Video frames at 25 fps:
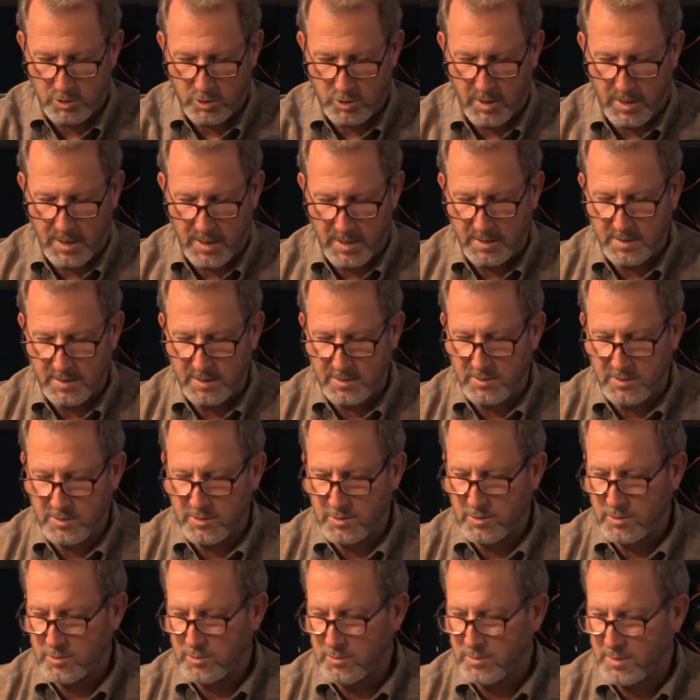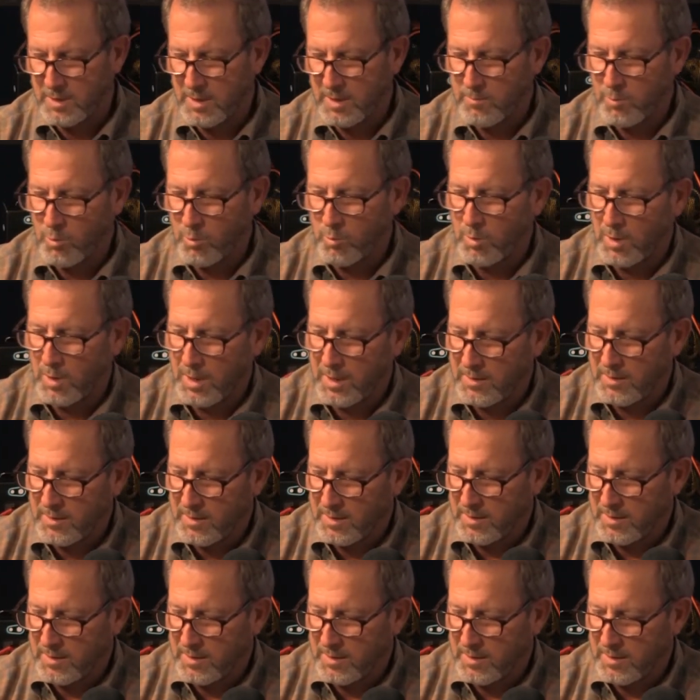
trying to do, number one,